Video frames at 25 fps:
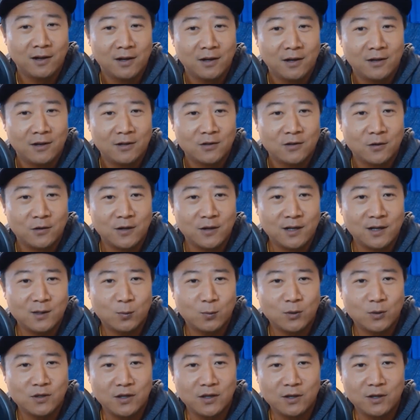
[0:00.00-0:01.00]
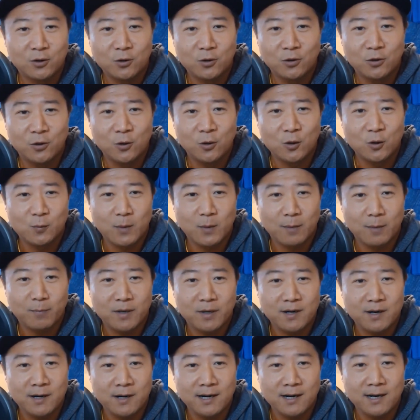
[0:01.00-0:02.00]
So this was introduced by
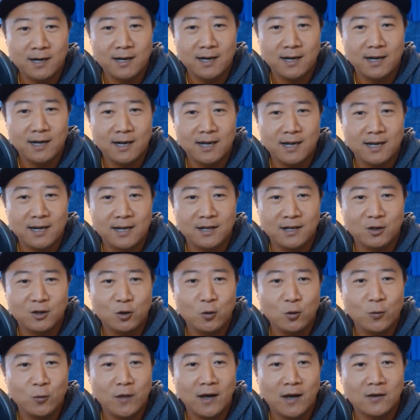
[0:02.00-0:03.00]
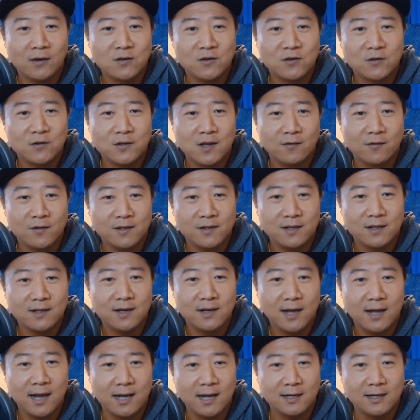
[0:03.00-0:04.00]
Panini in
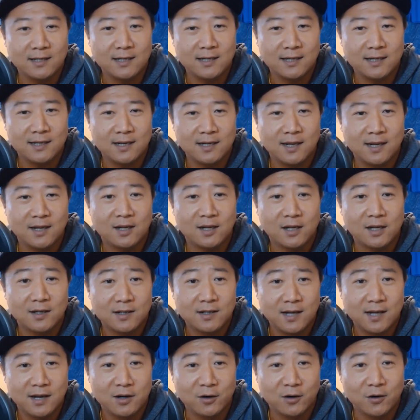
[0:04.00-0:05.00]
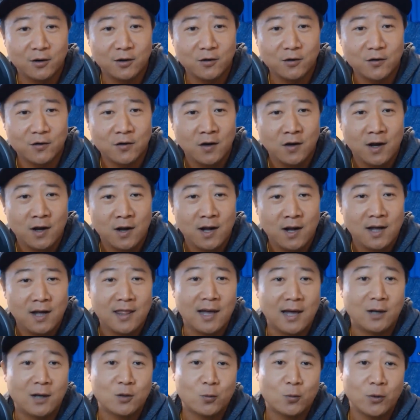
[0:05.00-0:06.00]
2017-18 in Contenders.
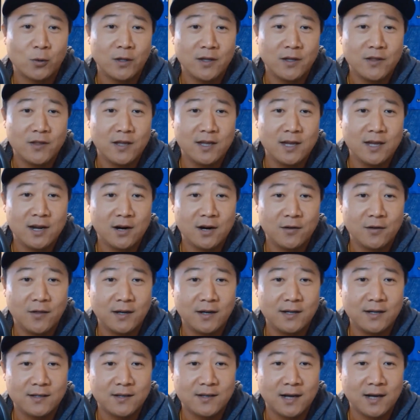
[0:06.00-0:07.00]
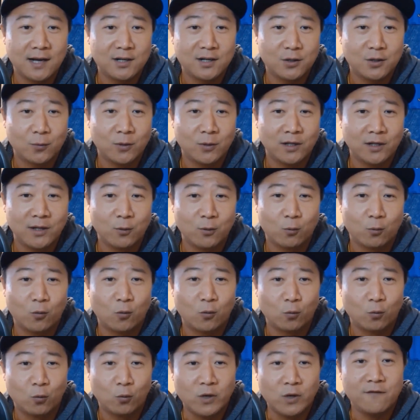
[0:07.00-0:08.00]
That was really the year they decided to really
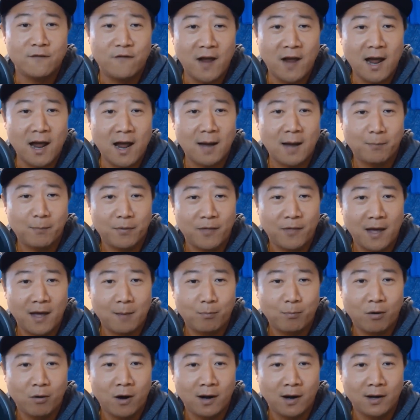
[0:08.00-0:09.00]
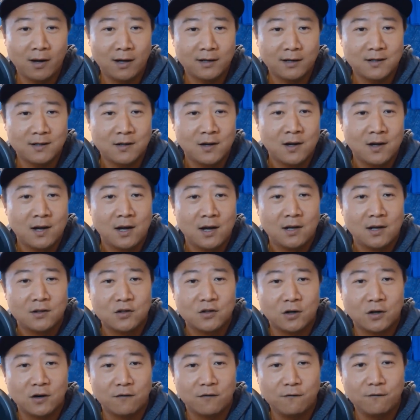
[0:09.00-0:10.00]
revamp that product,
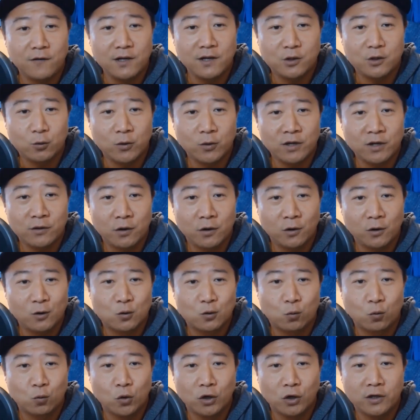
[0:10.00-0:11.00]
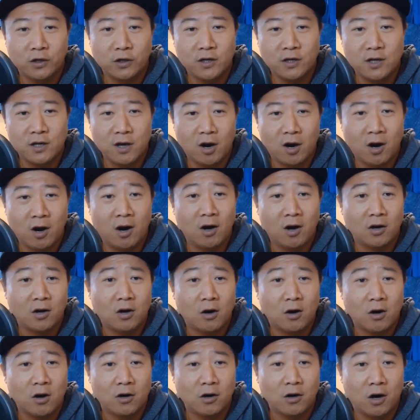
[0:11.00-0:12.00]
started featuring those rookie
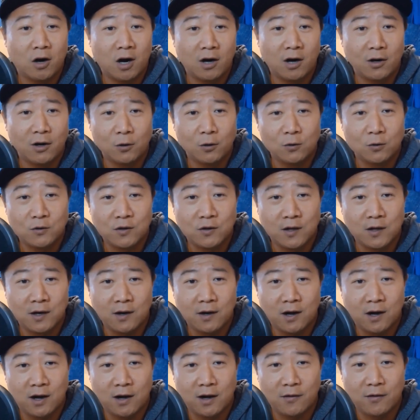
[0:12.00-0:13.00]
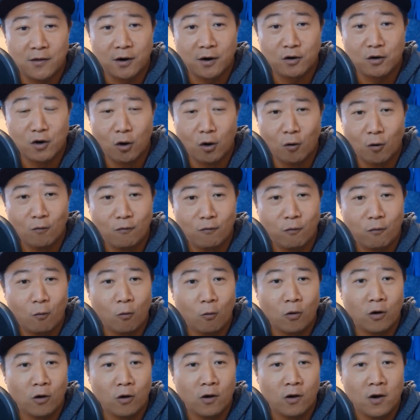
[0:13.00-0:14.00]
on-card autos that they're known
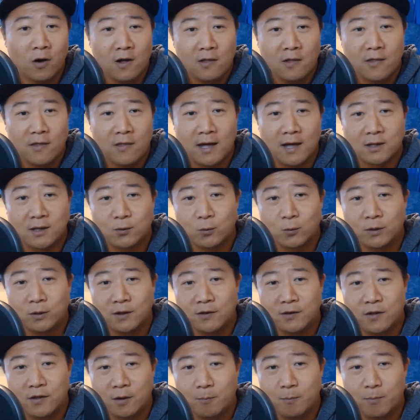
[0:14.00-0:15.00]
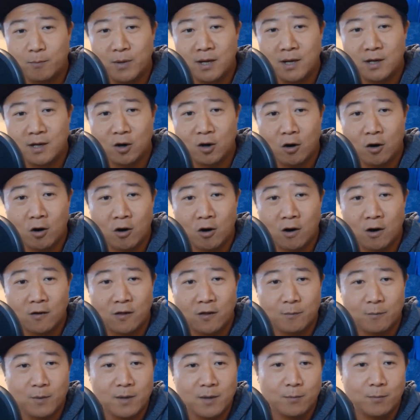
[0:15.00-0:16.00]
for. That's really their big card
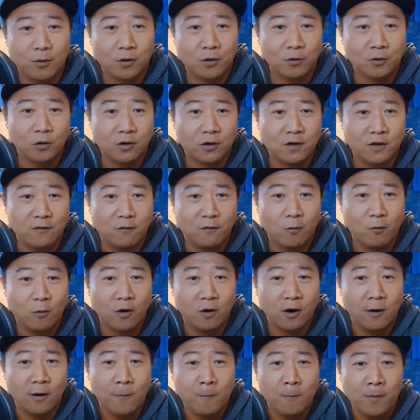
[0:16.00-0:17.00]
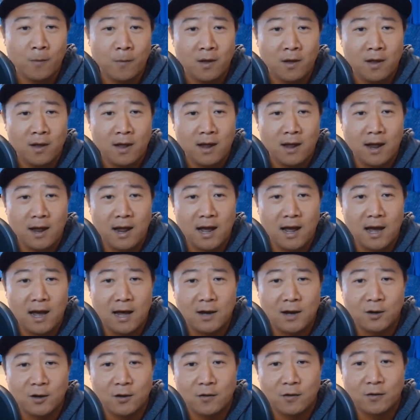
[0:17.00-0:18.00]
that people are looking for.
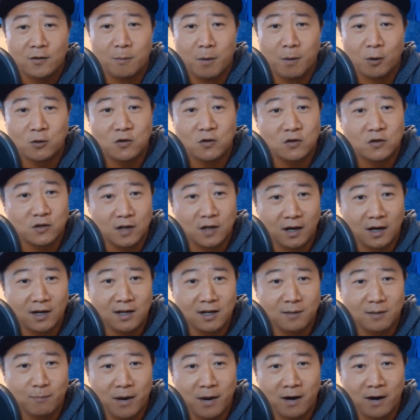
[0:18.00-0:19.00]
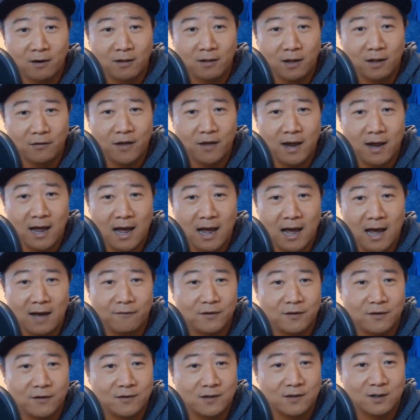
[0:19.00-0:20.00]
And the most stunning parallel they
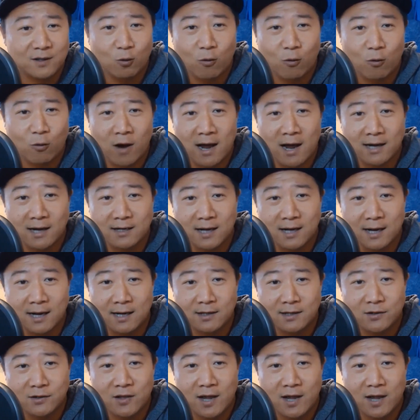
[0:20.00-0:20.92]
have is this Cracked Ice.